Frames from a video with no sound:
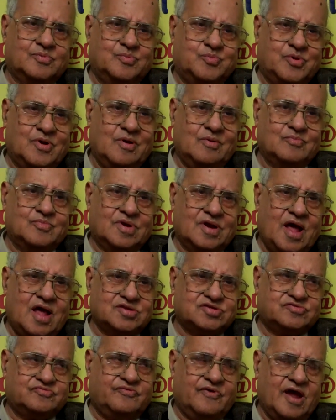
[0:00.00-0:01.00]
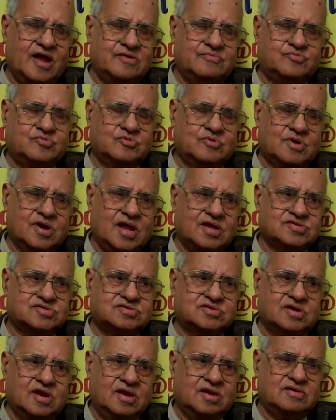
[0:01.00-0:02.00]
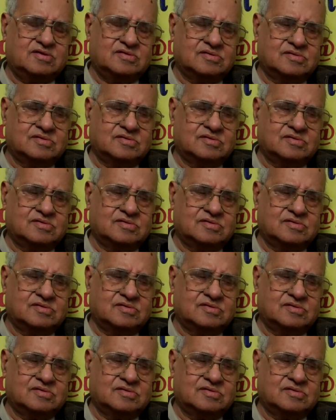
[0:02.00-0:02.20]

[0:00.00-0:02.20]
From class 5 to class 10.